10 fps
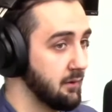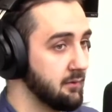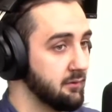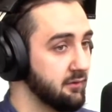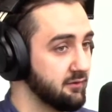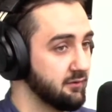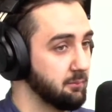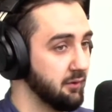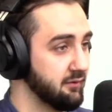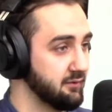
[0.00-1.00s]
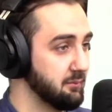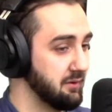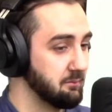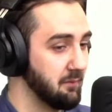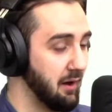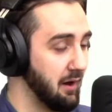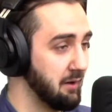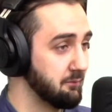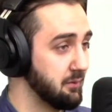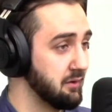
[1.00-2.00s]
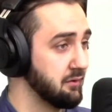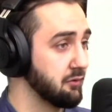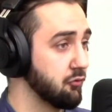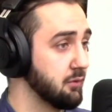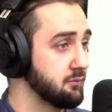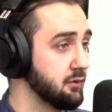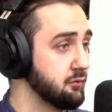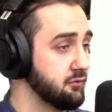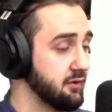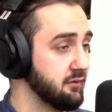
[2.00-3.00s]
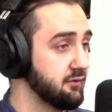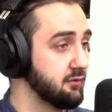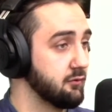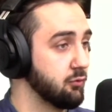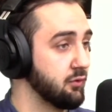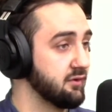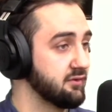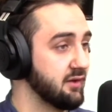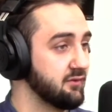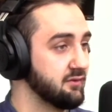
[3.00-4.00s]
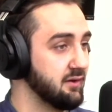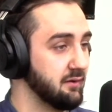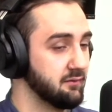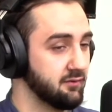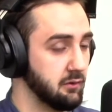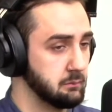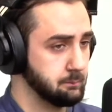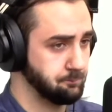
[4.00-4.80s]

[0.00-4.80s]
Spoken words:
This is the place to be. I've been into crypto since 2017. So,